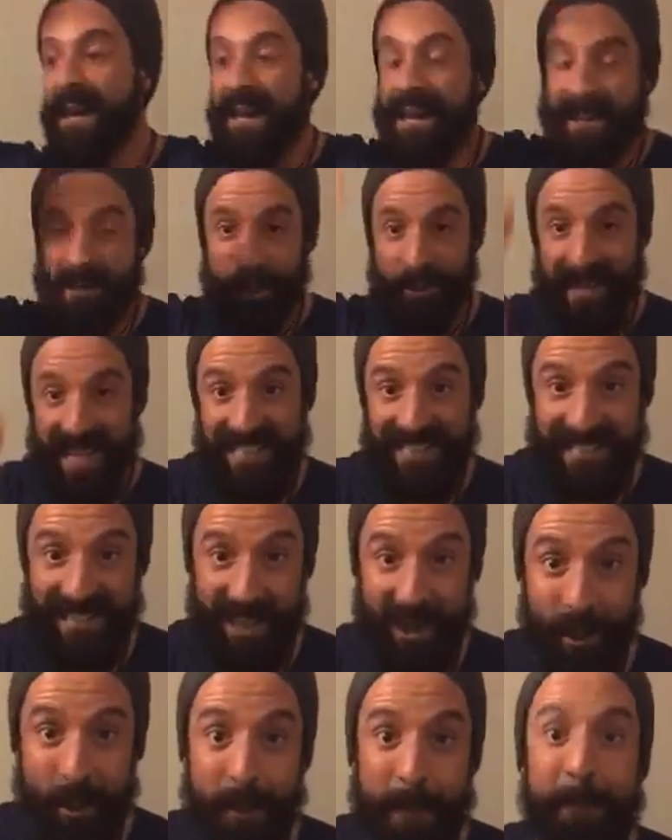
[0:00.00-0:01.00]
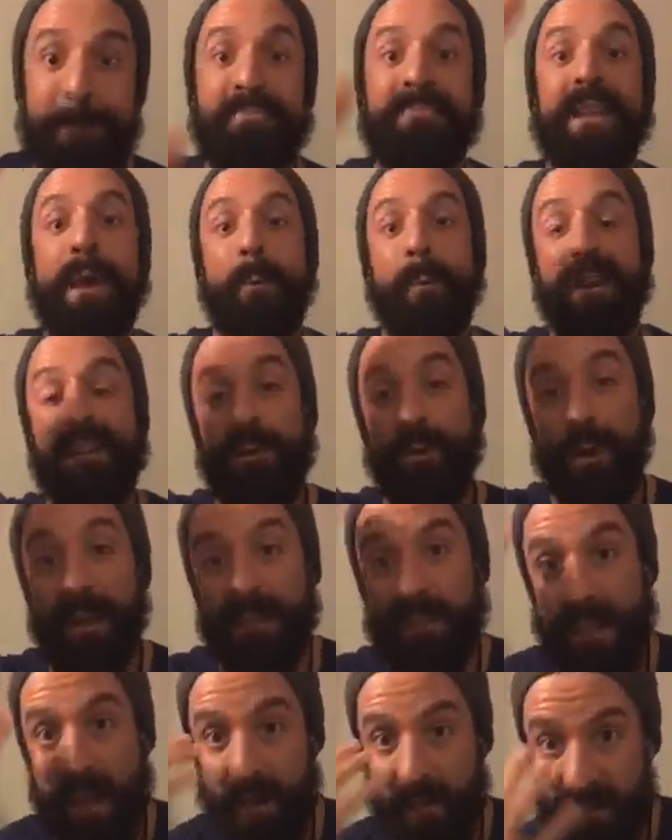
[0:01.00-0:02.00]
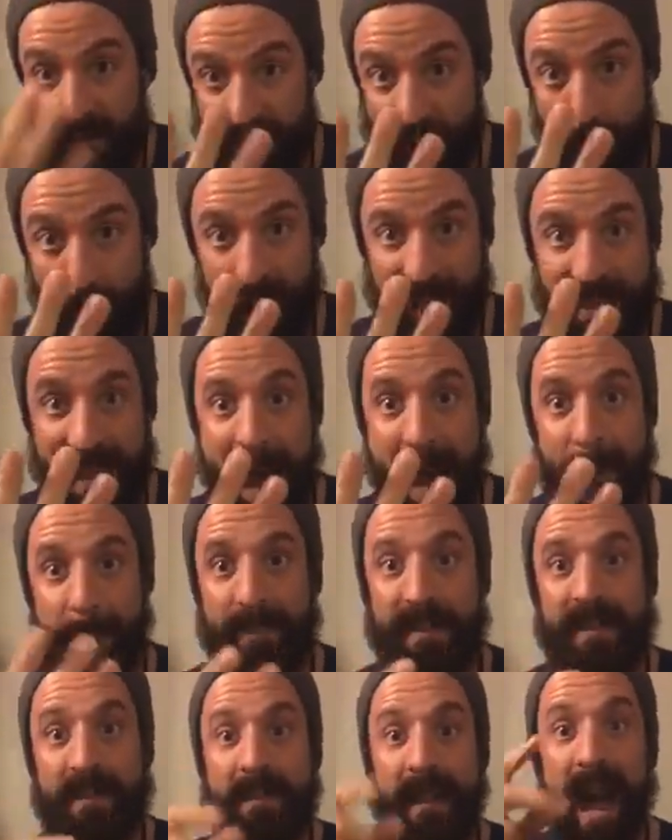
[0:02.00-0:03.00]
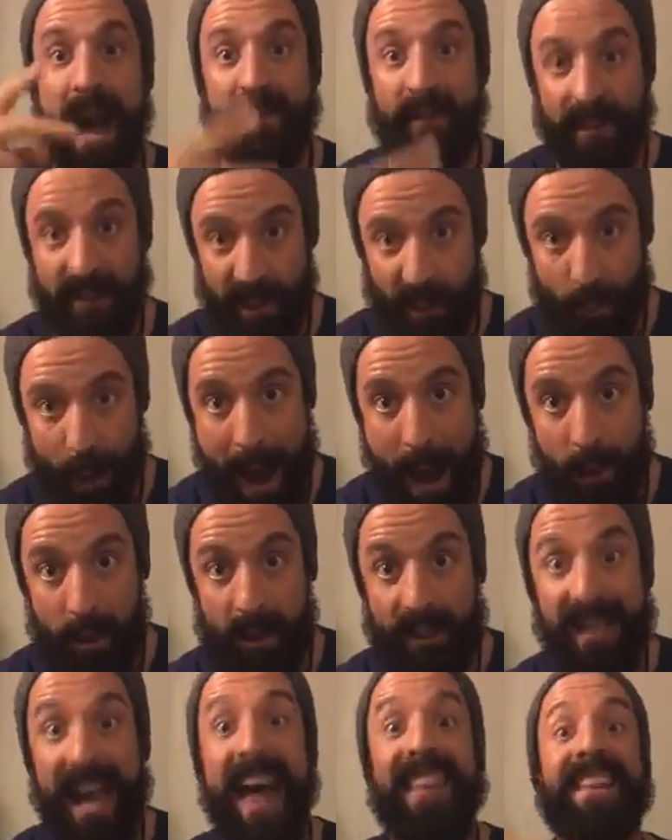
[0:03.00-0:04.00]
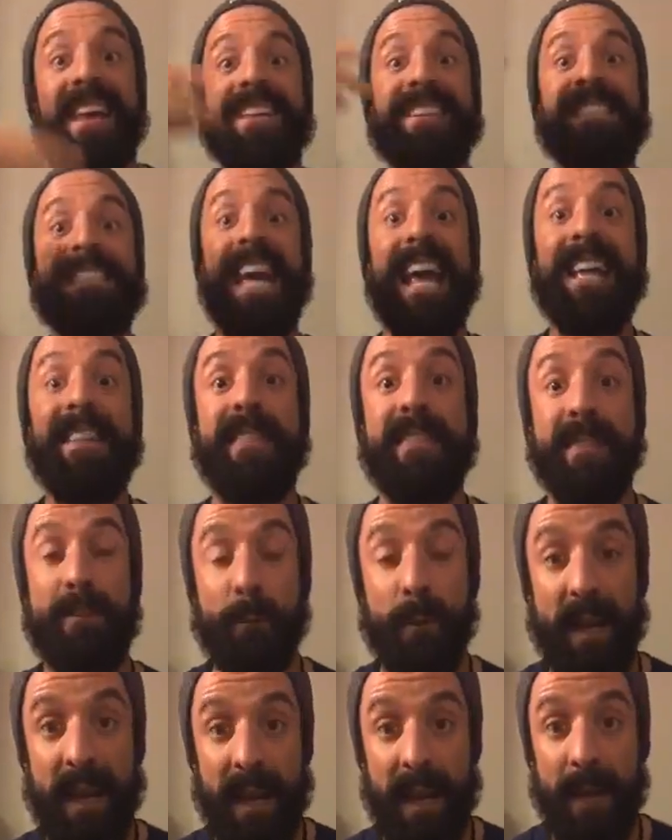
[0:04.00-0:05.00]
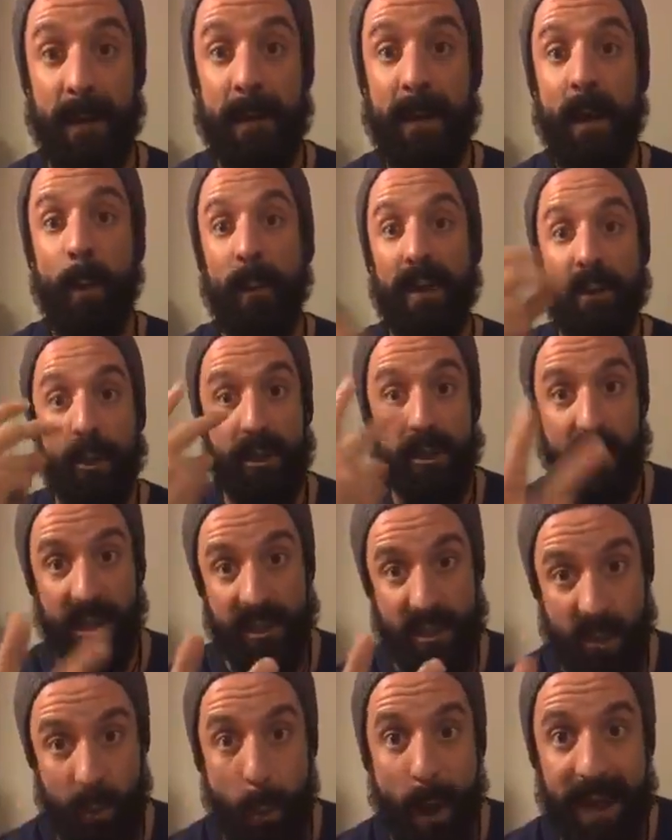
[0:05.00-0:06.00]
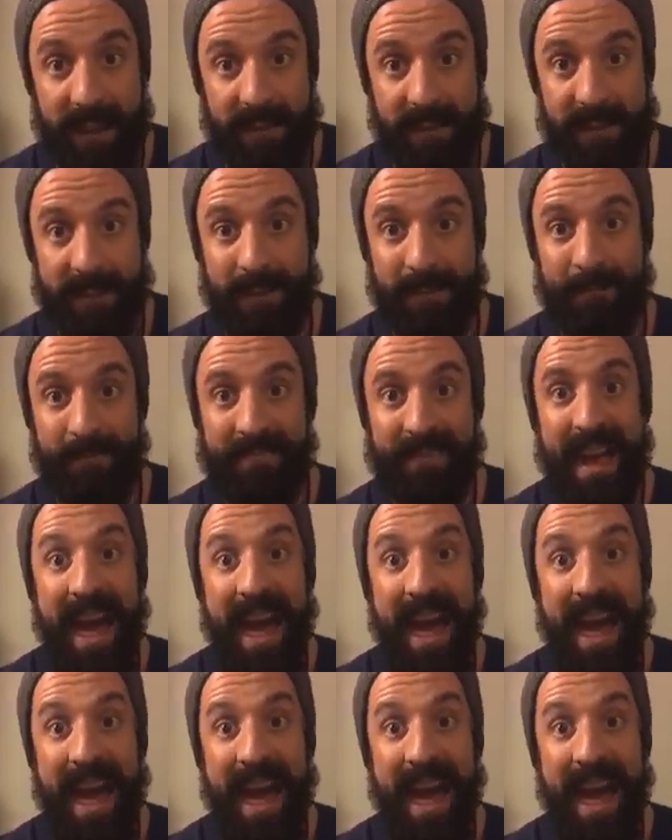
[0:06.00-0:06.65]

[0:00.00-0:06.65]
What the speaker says: So day 2, we do it 4 times every 2 hours. And then day 3, we do it just twice.